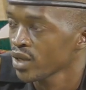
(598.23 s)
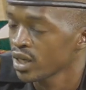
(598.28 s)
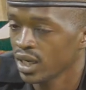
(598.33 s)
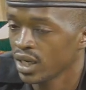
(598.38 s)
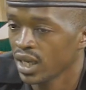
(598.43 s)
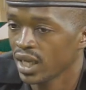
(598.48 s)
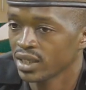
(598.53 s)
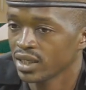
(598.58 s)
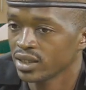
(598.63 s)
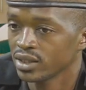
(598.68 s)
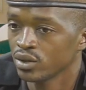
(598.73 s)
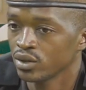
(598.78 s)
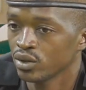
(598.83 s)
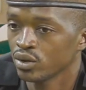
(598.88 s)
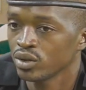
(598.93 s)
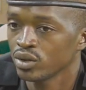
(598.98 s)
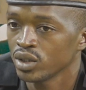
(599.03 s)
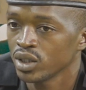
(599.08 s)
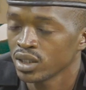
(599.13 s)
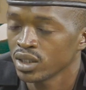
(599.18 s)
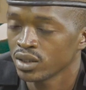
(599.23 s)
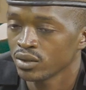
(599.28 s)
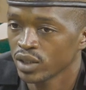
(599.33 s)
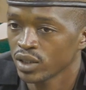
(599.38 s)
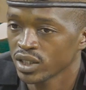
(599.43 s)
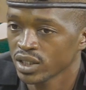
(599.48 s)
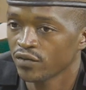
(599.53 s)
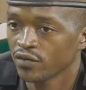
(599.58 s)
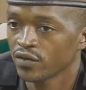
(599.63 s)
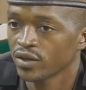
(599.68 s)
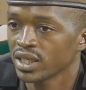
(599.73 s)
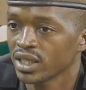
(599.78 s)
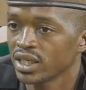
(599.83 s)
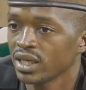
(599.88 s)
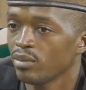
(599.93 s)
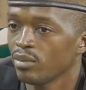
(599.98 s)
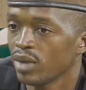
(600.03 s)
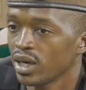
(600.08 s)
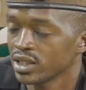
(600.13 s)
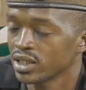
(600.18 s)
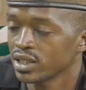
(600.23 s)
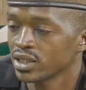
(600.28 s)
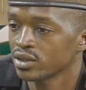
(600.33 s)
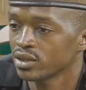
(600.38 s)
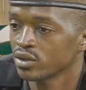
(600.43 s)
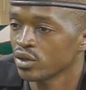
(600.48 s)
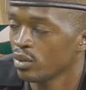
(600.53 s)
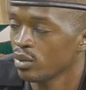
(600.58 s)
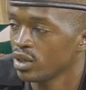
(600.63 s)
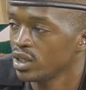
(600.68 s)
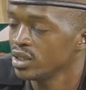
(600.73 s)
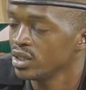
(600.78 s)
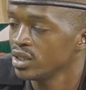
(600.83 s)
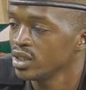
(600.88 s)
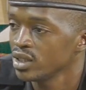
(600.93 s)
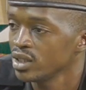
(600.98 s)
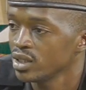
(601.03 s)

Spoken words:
Like, you know, West African embassies normally.